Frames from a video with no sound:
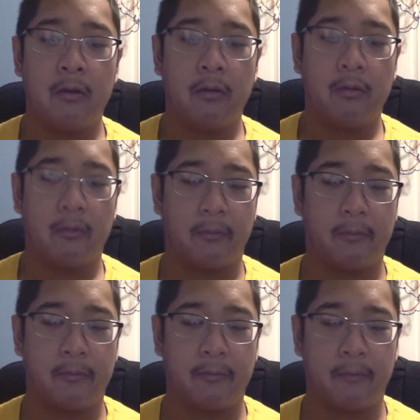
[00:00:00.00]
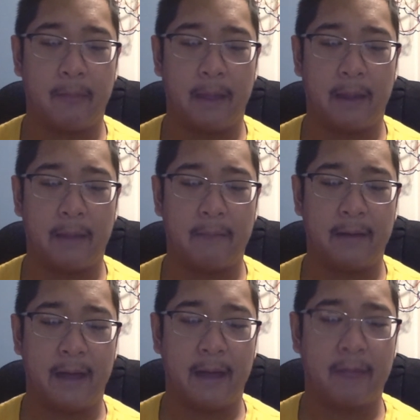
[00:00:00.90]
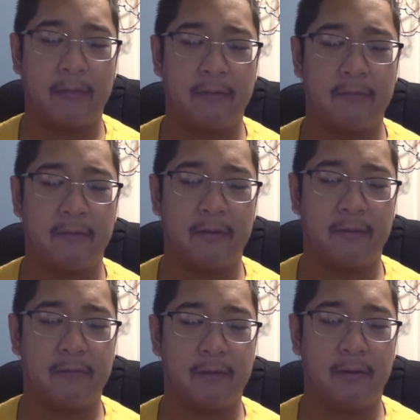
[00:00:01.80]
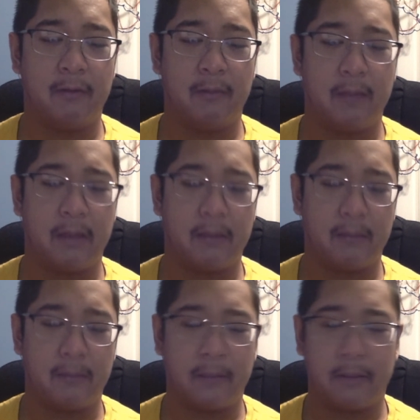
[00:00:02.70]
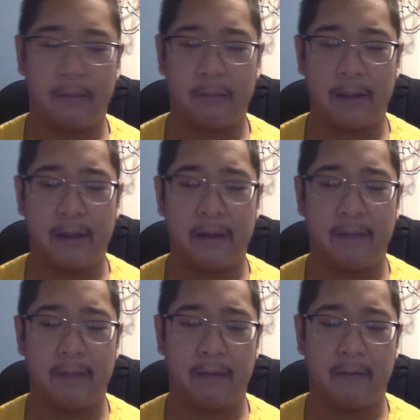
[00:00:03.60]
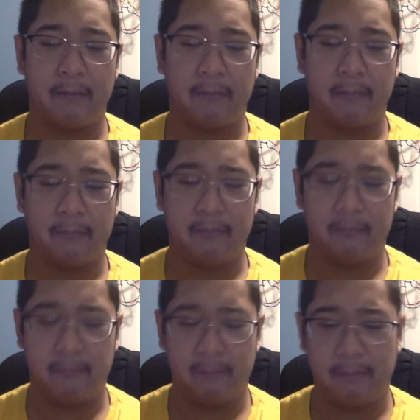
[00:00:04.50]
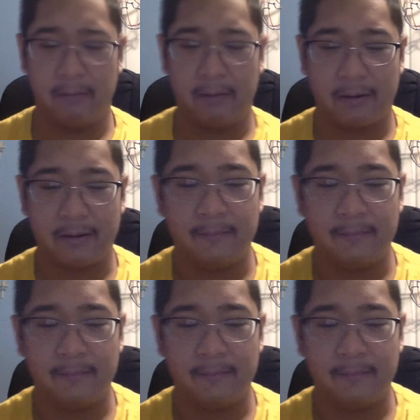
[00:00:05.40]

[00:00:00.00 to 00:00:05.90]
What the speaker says: So sit back and relax and enjoy the show because I'm going to be explaining of how this will work.